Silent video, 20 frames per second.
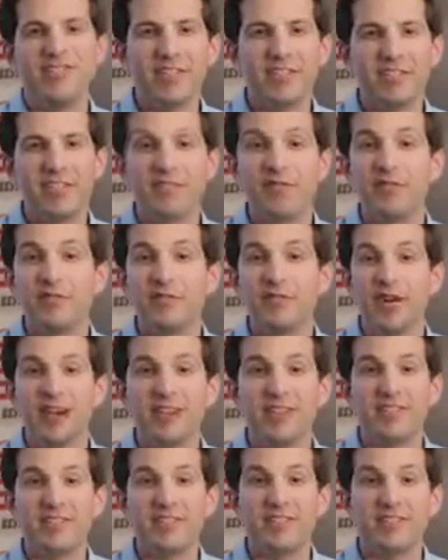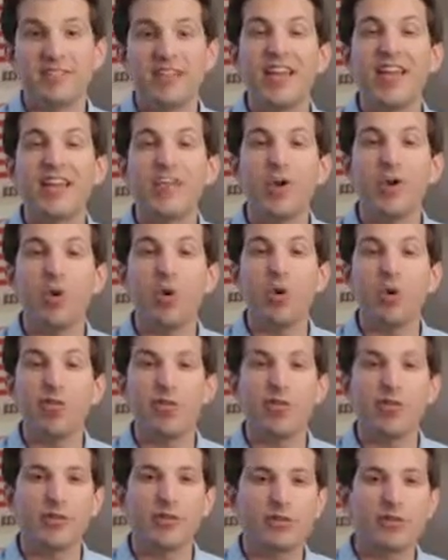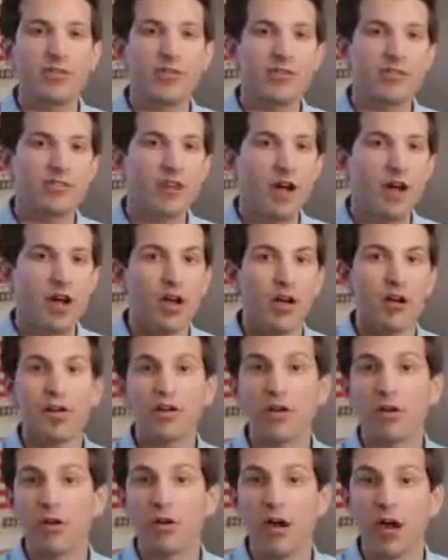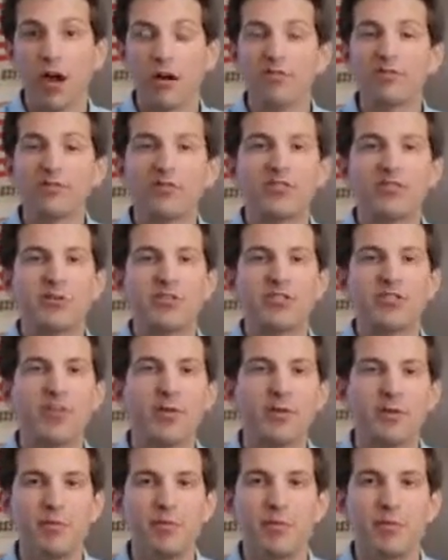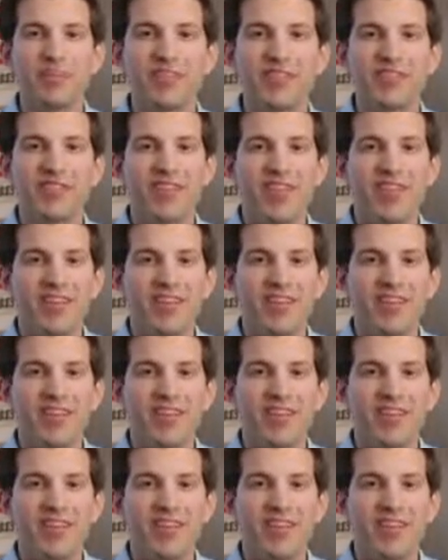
states of your devices and know when to turn things on or off or switch their inputs.